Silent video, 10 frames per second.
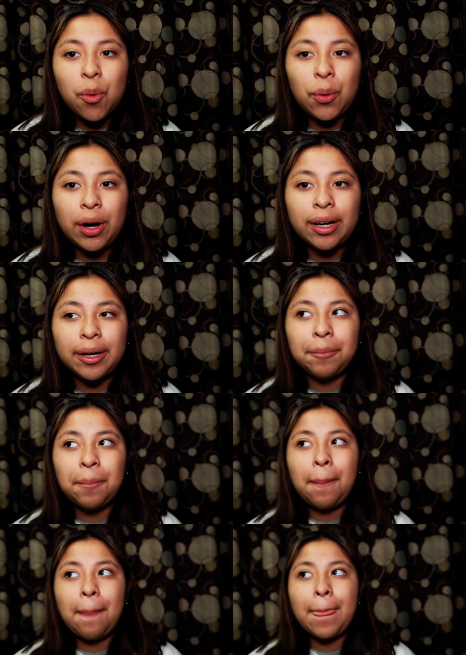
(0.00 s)
or
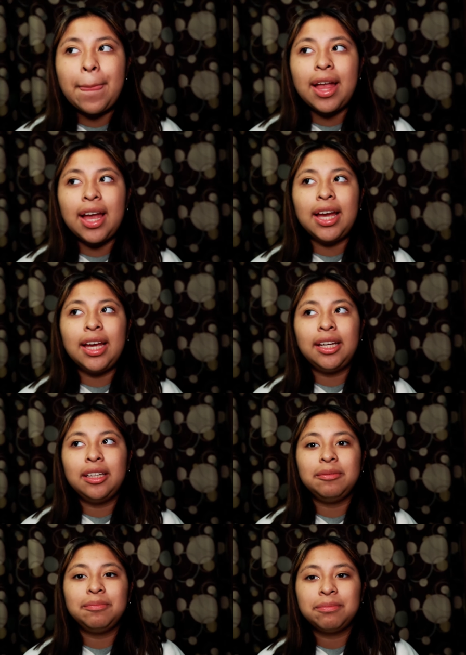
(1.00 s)

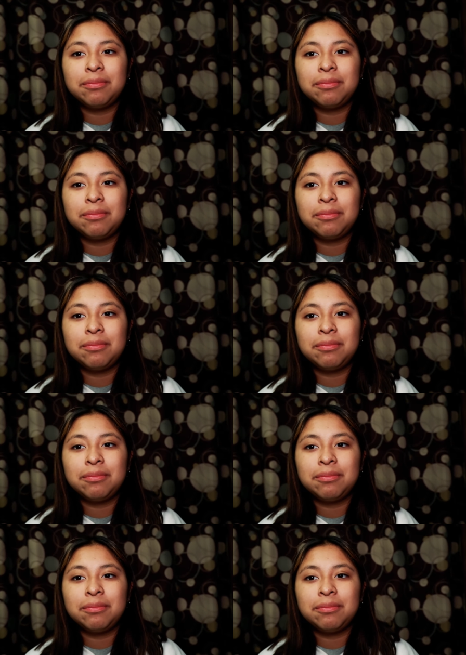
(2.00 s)
a